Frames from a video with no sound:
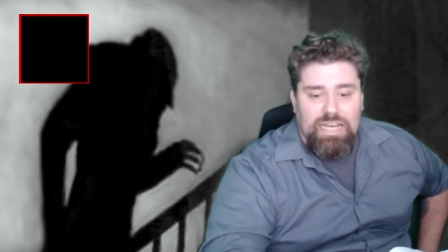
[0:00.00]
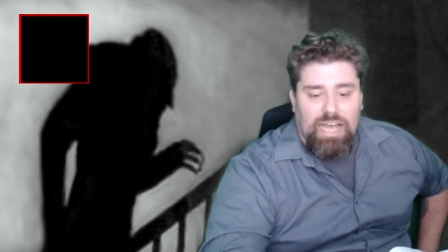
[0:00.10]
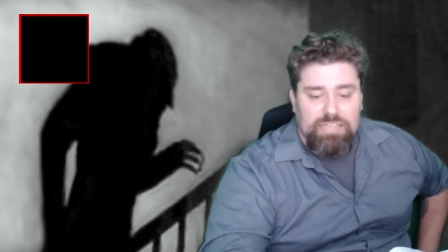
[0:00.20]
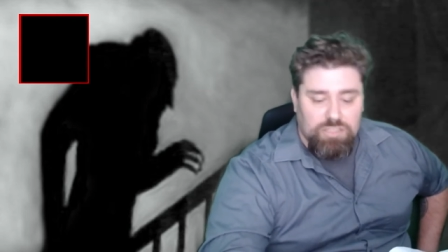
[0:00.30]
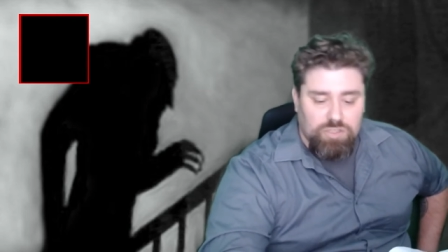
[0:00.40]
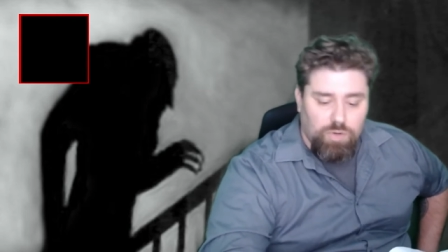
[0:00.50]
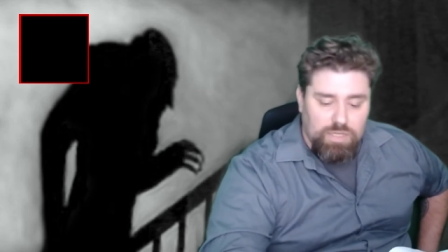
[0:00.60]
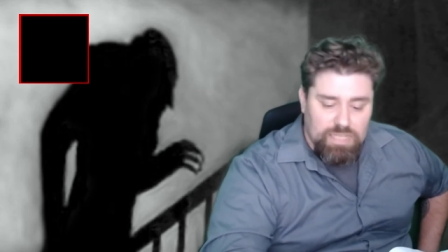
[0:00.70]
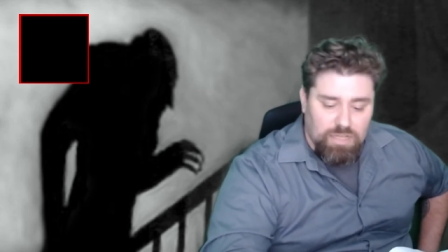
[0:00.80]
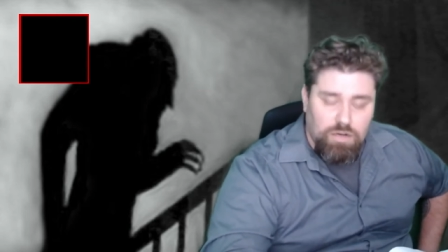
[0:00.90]
As a
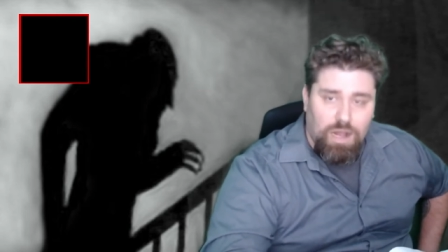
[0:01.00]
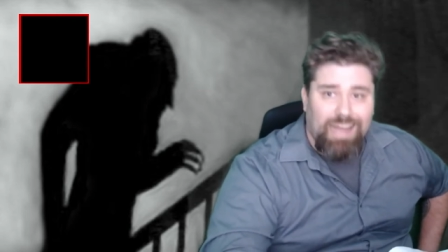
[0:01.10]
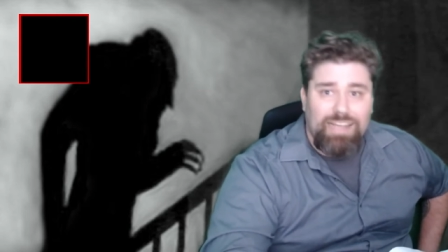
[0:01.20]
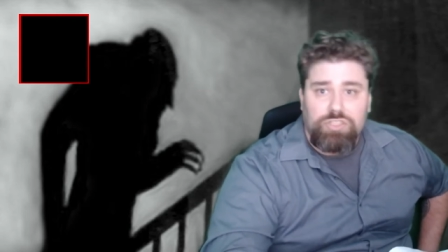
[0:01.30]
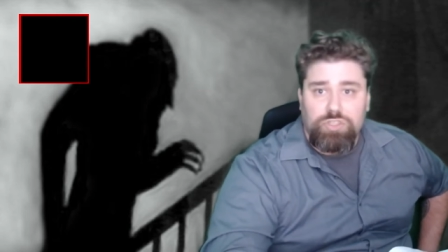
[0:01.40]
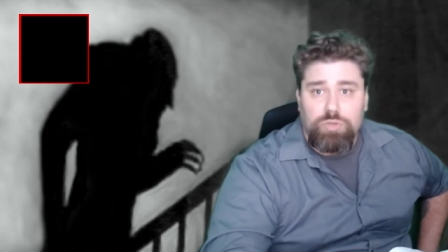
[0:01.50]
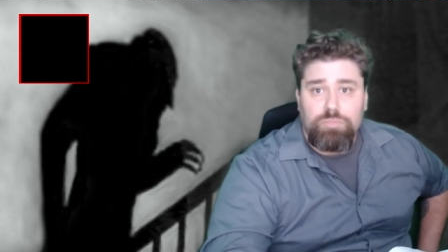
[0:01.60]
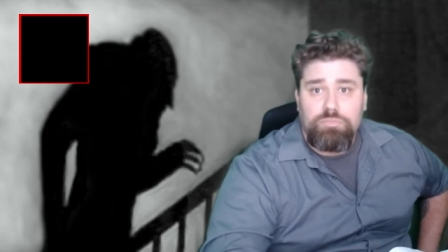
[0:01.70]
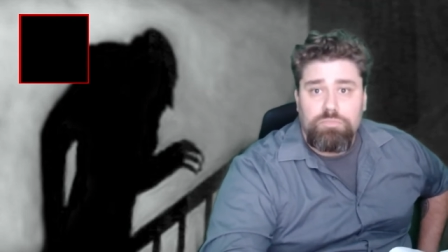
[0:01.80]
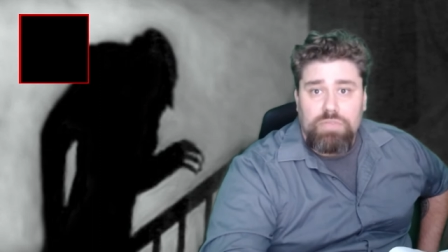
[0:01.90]
storyteller, I
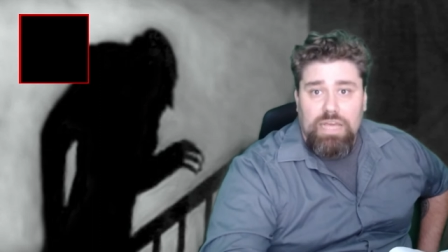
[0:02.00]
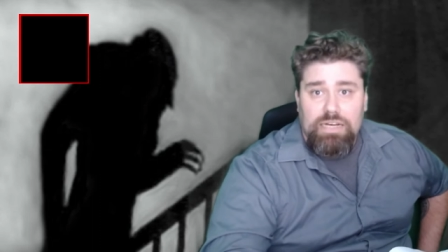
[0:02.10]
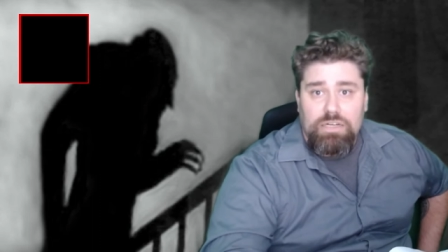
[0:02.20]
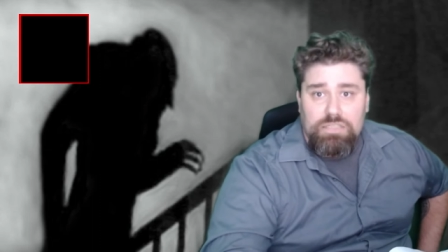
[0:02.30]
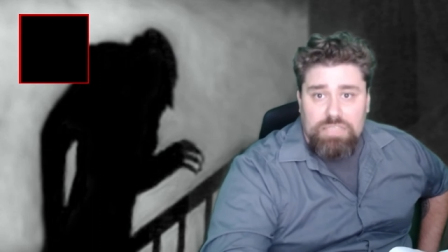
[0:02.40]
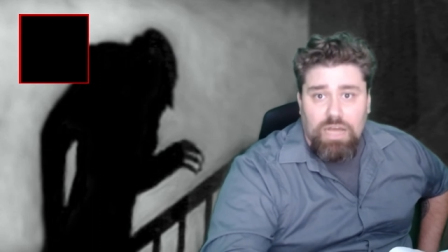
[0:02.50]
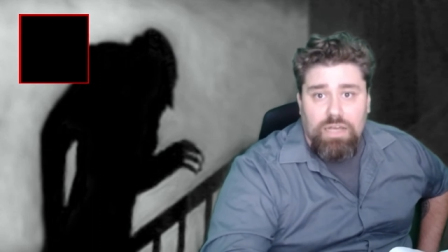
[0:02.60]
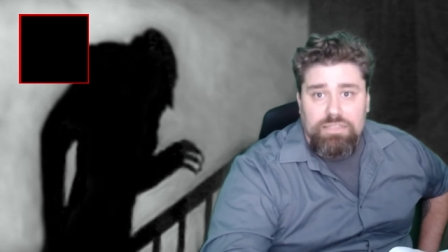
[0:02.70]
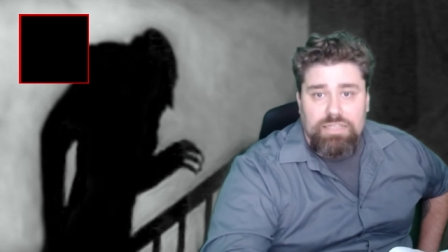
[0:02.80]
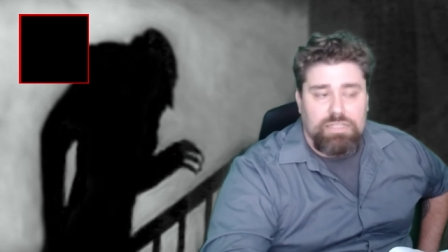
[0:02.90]
assume that it
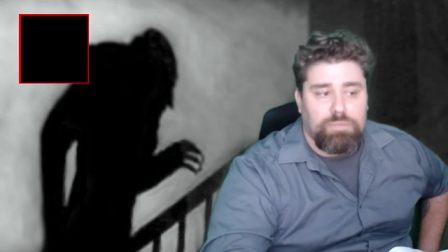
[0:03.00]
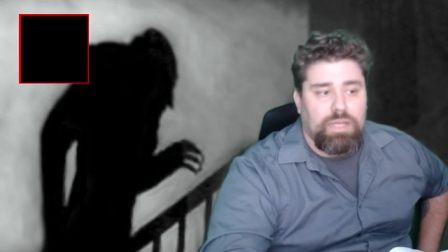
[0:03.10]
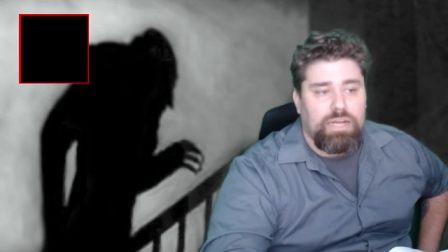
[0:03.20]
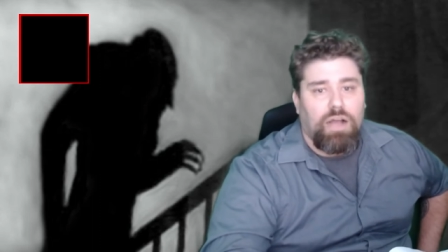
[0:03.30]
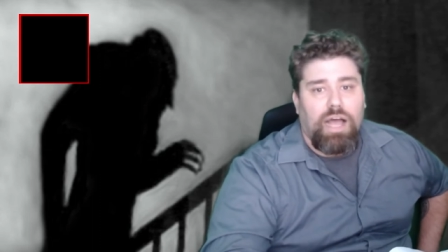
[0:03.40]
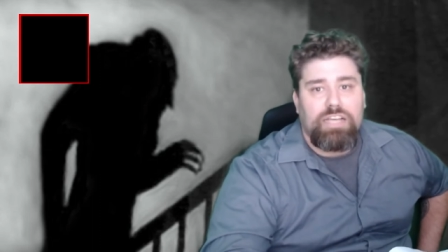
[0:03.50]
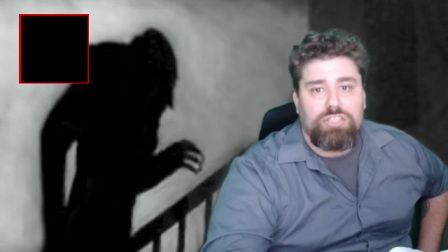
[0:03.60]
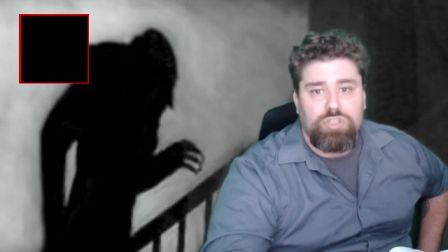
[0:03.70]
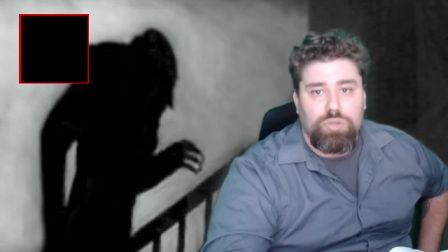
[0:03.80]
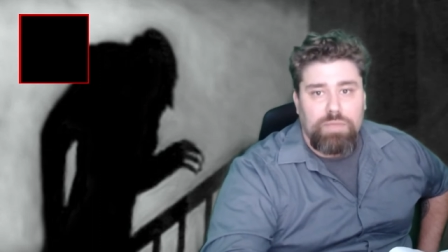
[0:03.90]
does. As a player, I
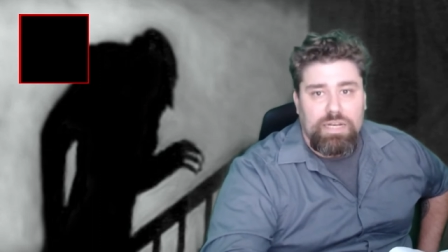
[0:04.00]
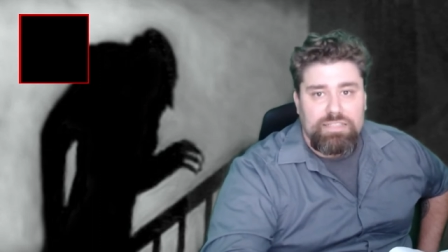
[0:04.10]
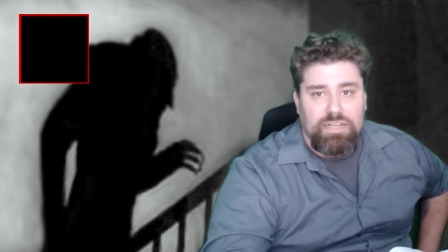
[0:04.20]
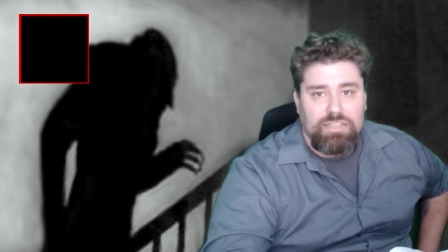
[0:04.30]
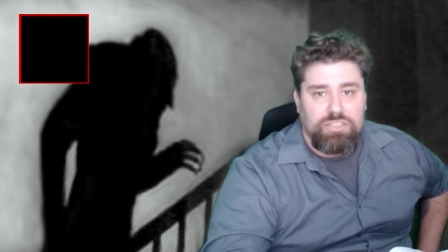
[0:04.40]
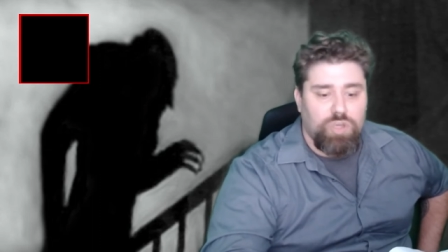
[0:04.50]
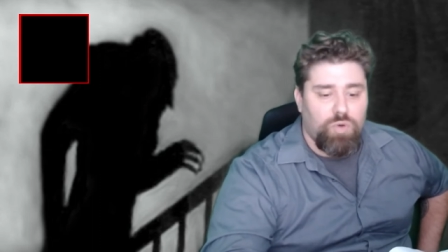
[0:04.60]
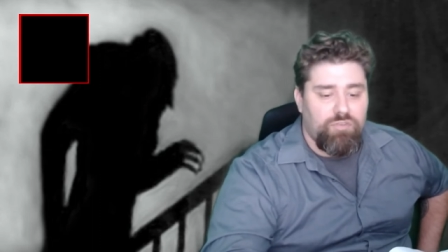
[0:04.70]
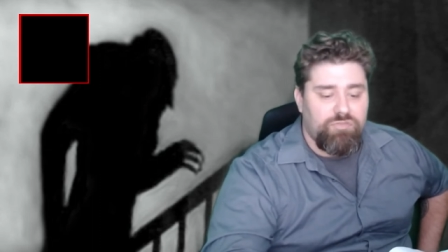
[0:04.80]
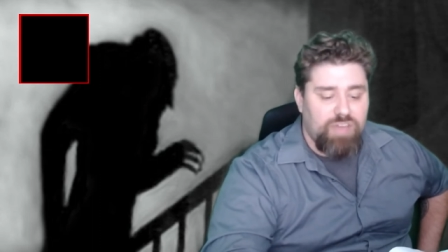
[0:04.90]
assume that it does.
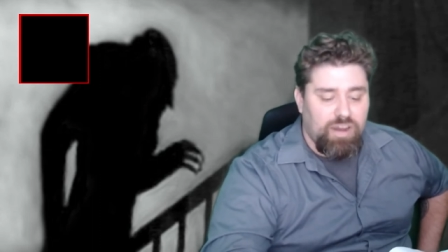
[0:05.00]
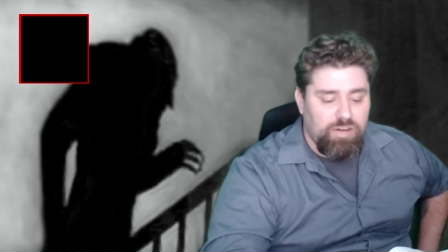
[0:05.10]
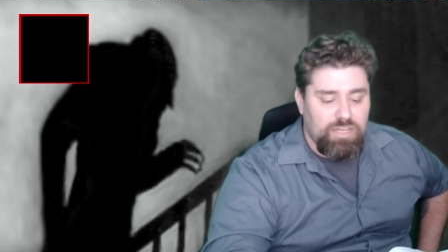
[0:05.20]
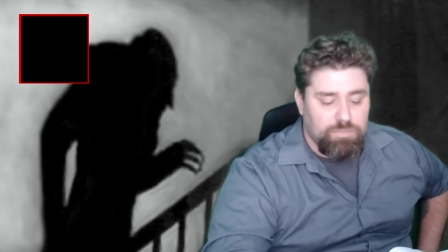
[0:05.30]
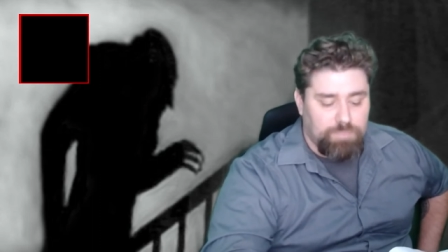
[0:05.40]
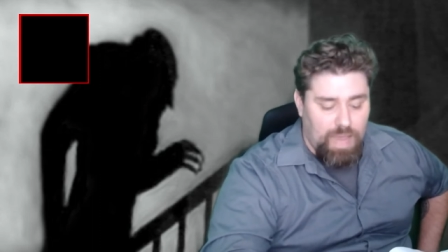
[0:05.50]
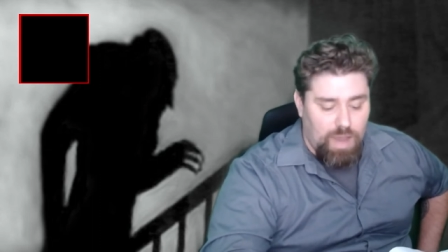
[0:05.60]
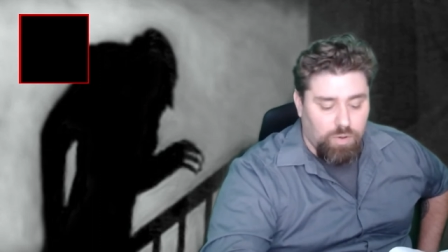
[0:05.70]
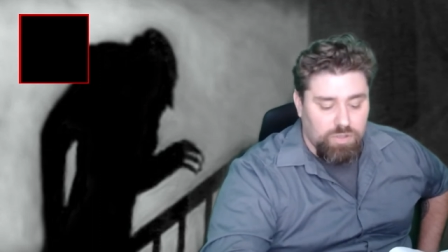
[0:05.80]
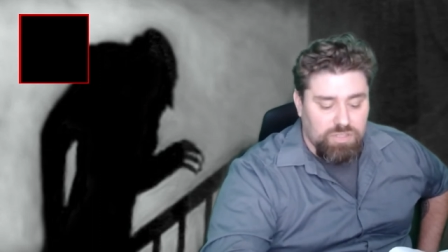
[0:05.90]
So, various
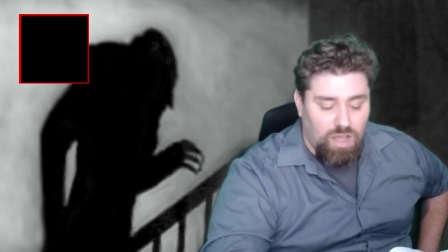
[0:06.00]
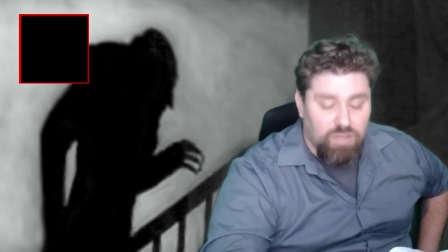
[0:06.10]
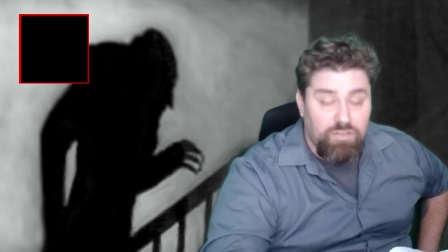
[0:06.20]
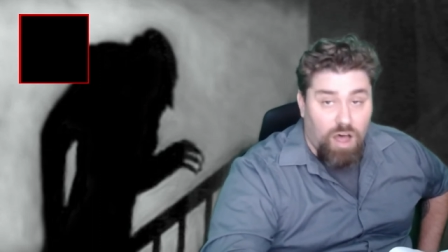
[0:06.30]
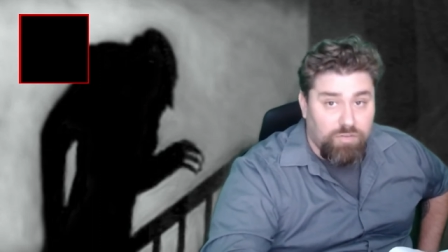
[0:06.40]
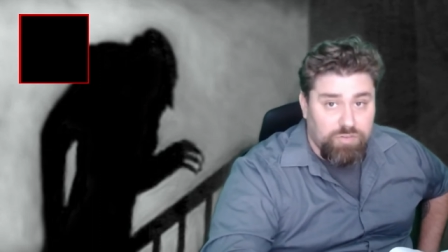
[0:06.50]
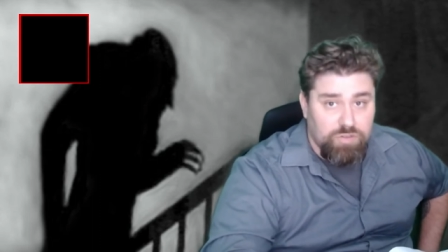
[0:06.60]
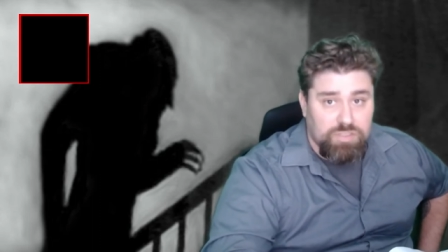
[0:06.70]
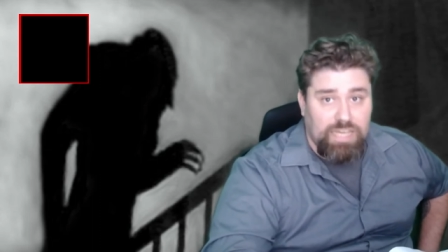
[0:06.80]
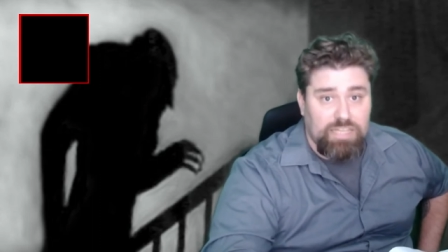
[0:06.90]
powers of
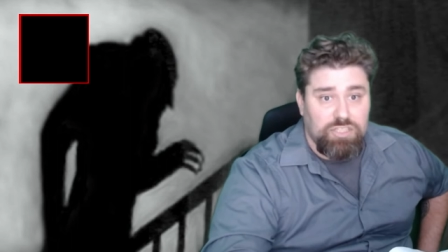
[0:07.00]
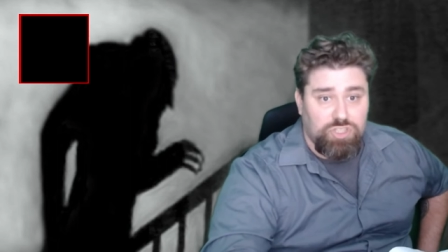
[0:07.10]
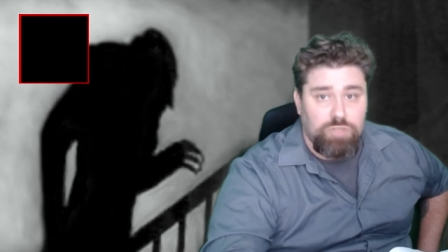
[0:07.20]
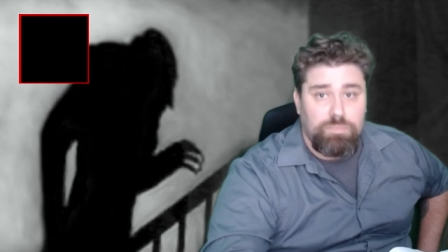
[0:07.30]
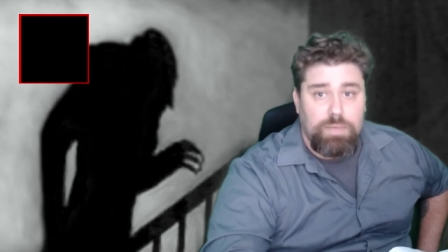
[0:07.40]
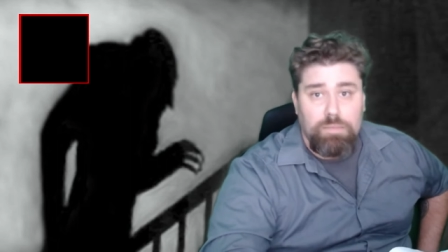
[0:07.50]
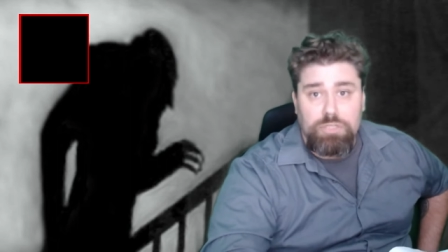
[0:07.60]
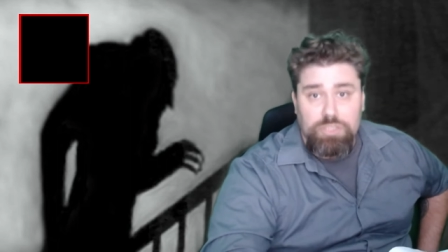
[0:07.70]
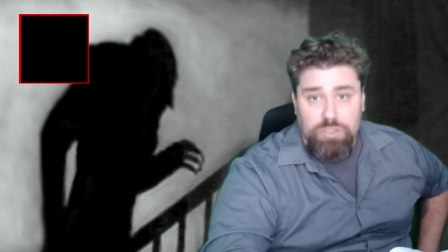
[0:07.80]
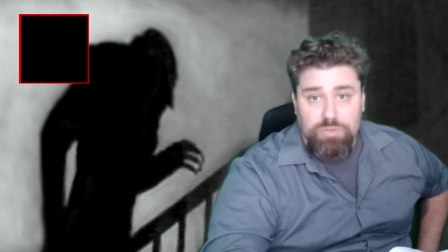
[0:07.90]
skate should be
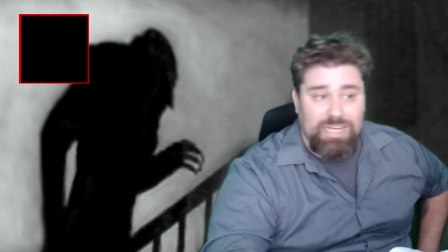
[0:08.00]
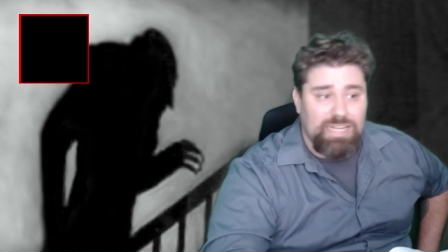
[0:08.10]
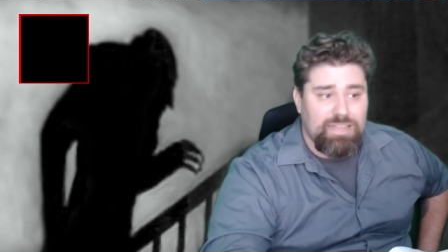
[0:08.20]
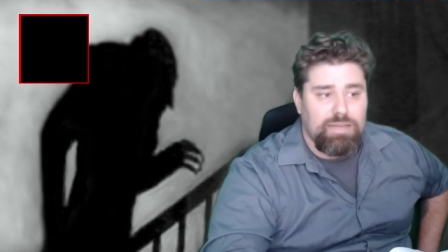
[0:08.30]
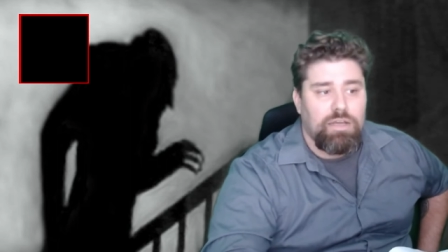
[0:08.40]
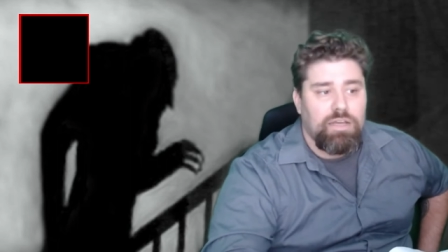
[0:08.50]
able to use anything